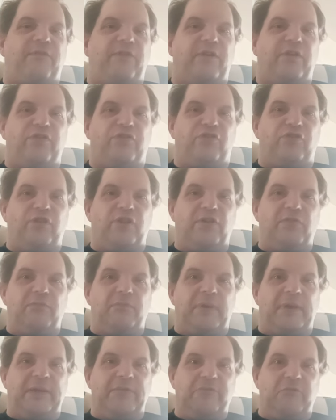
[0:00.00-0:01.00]
version of
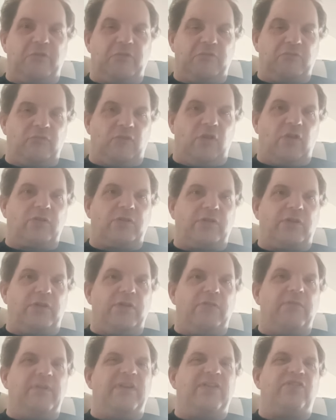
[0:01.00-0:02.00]
We Will Rock
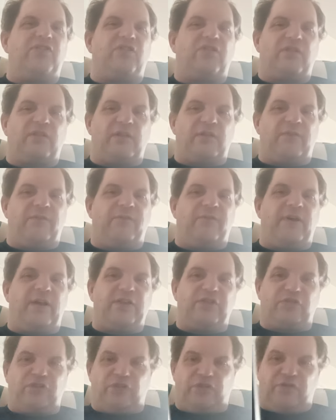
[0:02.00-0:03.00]
You is the
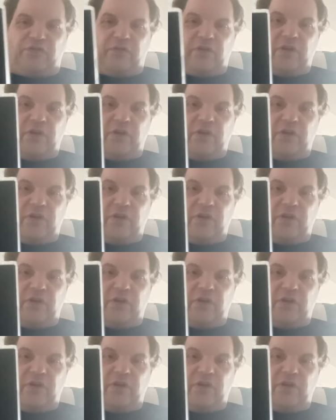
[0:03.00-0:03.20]
fast